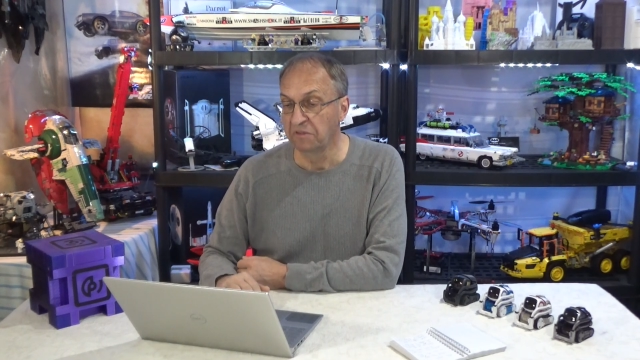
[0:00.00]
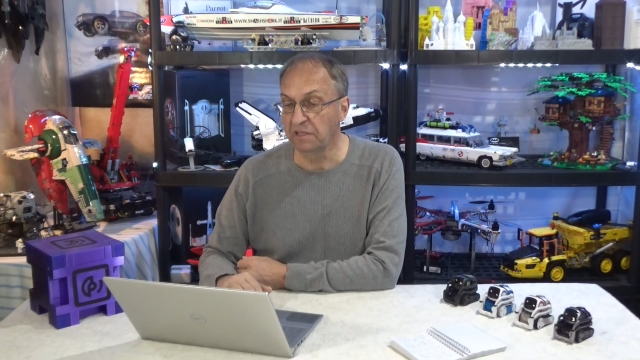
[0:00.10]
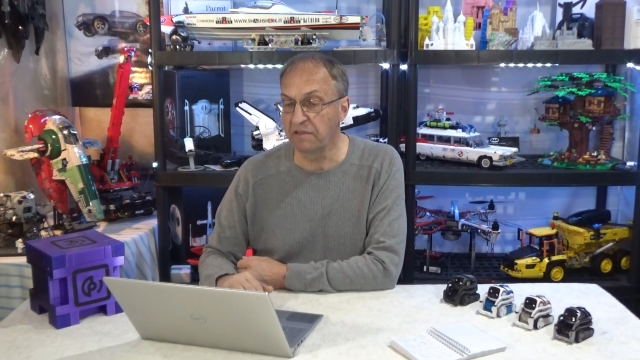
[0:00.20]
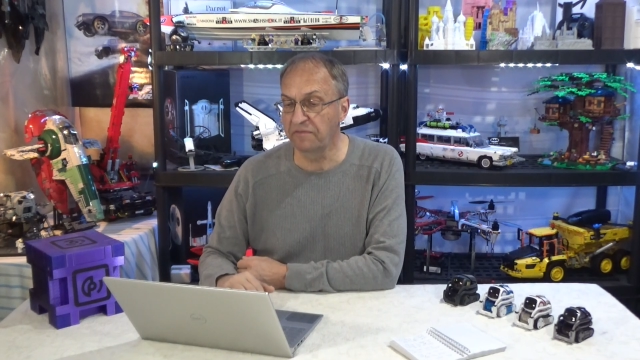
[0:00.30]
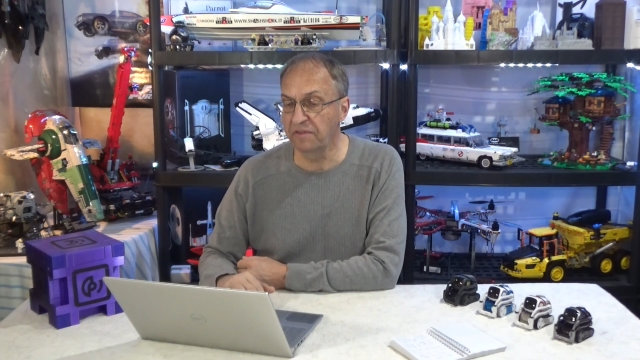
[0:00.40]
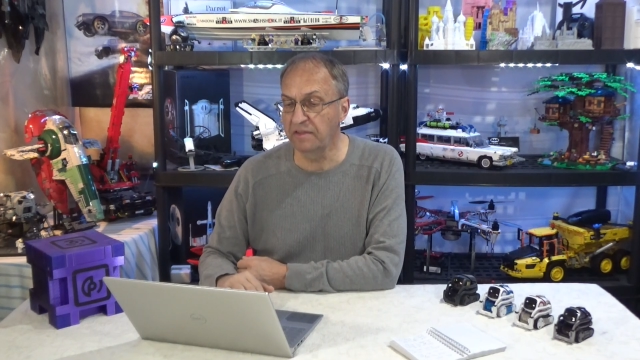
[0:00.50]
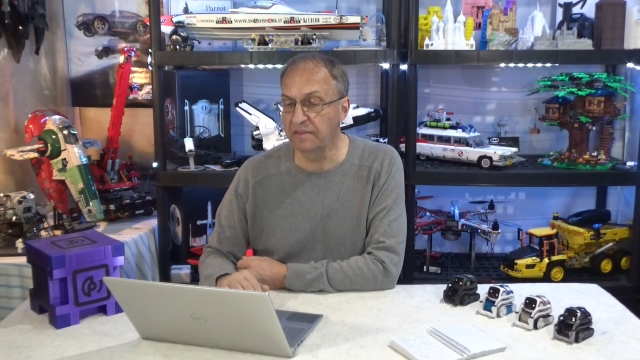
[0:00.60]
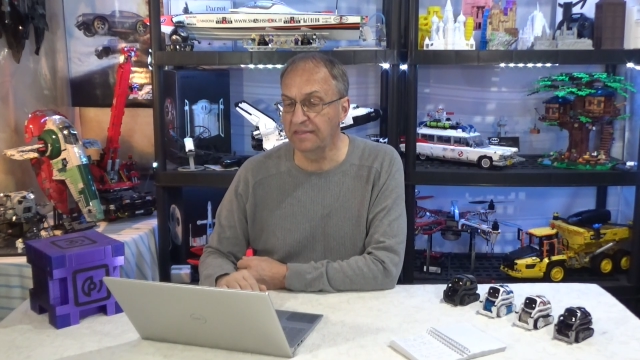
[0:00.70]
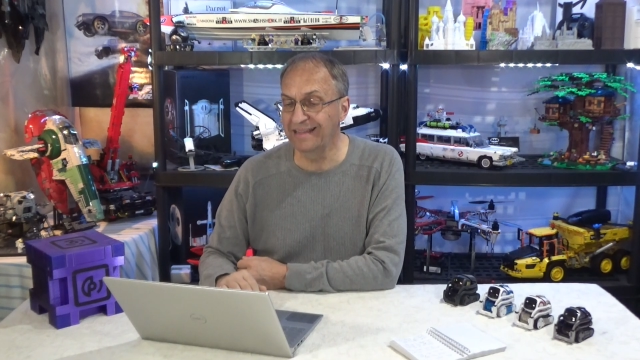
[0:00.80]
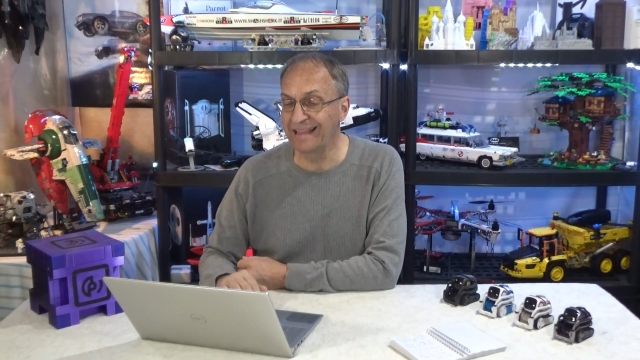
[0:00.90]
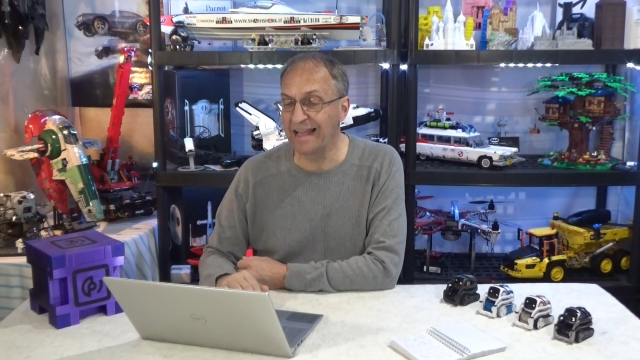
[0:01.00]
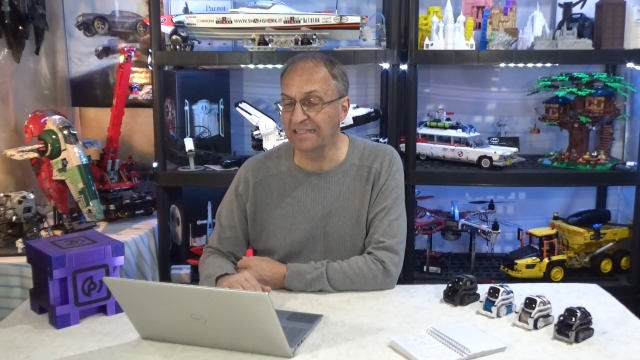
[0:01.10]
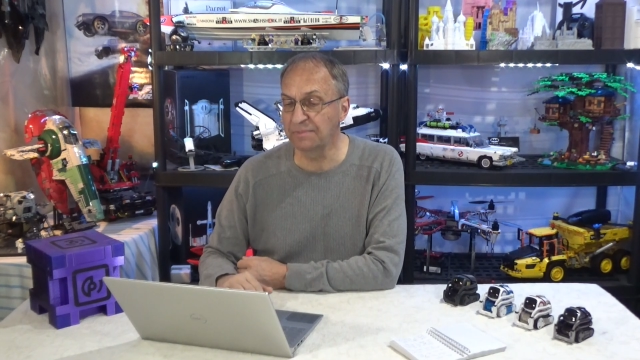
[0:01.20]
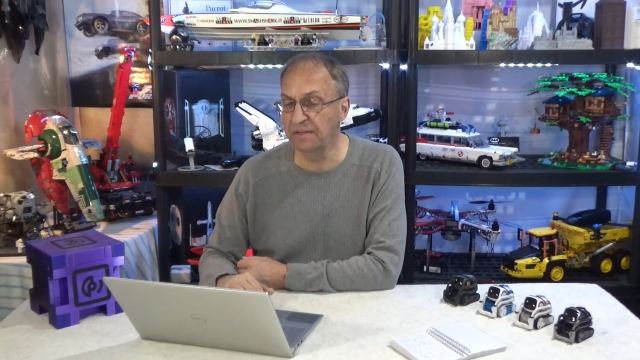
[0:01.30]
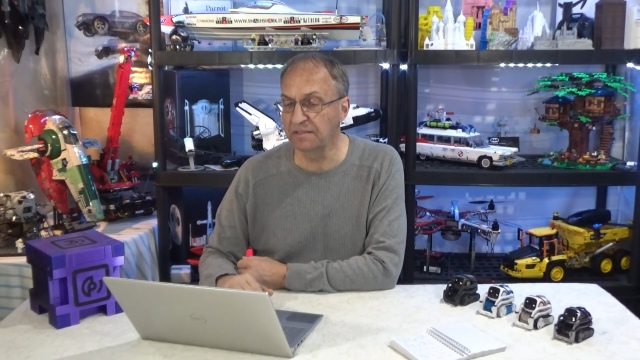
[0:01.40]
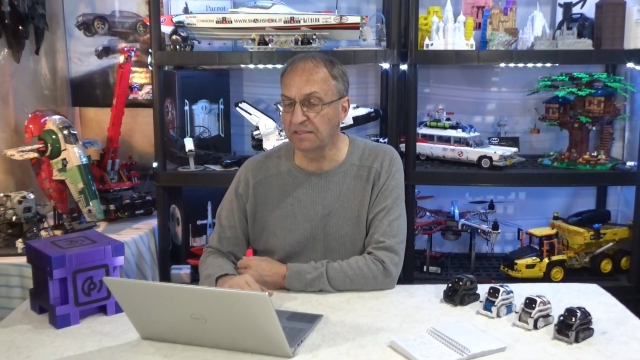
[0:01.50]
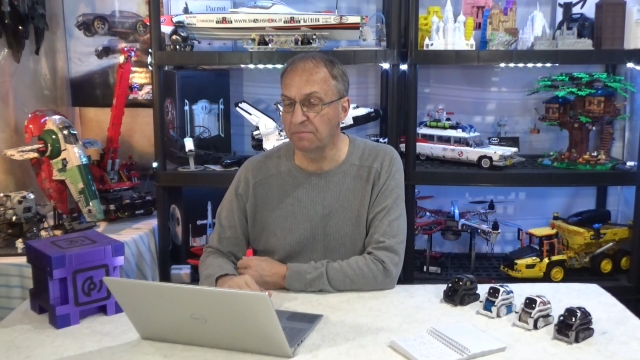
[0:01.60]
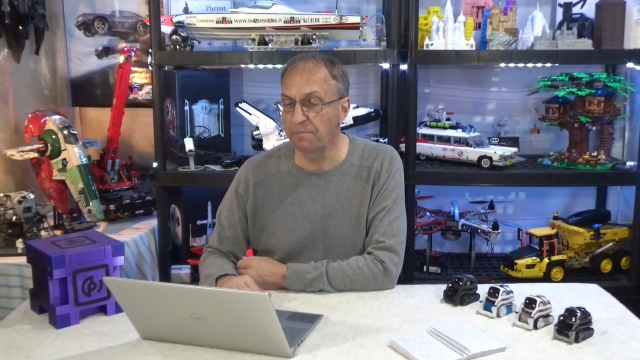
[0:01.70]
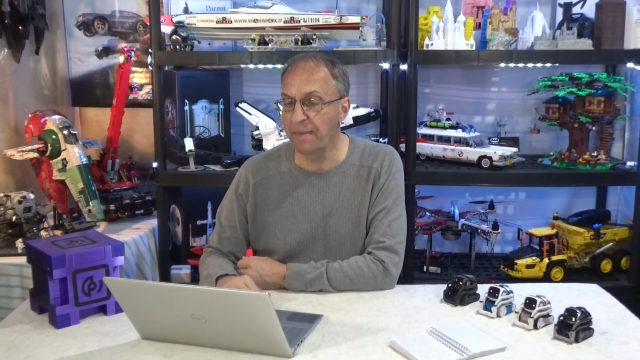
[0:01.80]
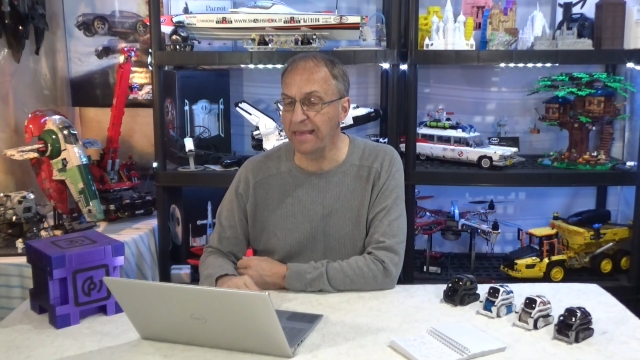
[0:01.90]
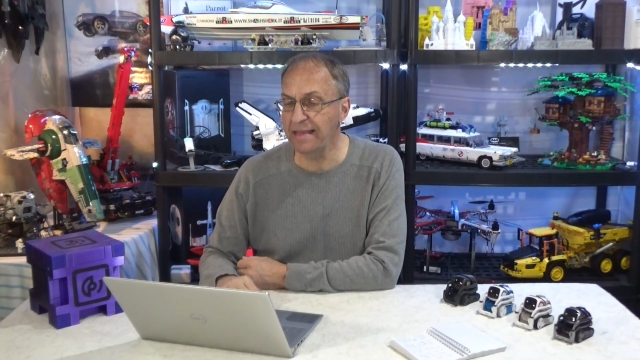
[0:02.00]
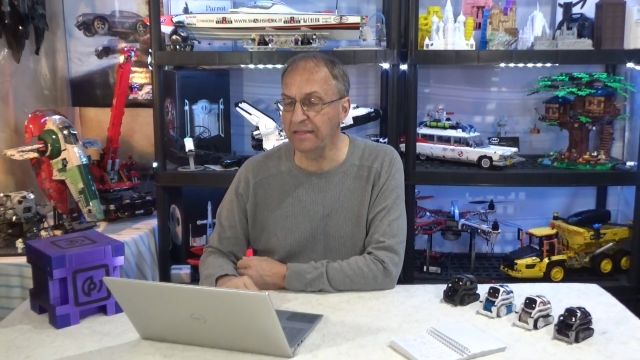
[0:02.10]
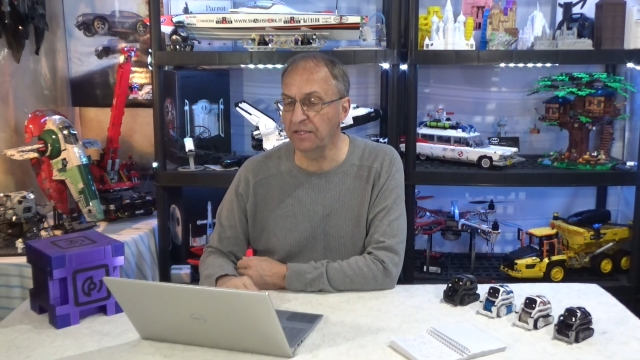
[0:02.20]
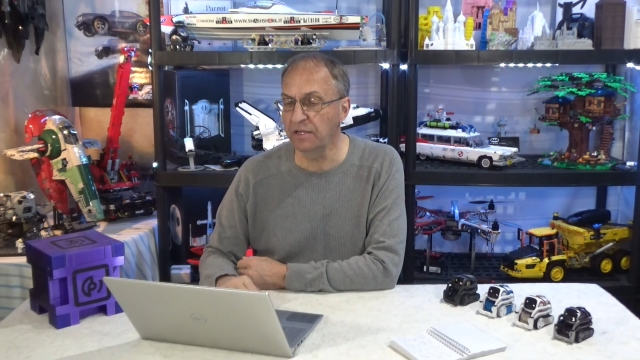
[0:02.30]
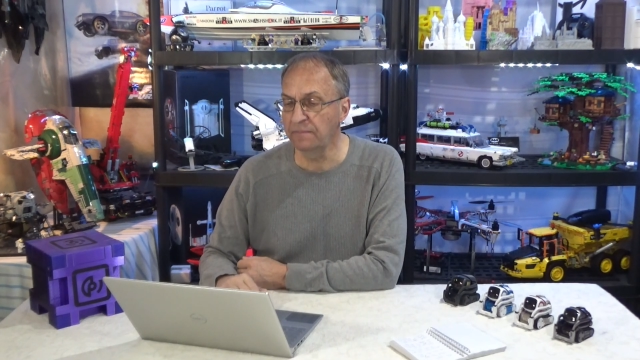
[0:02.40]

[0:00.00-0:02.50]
Given the enhancements made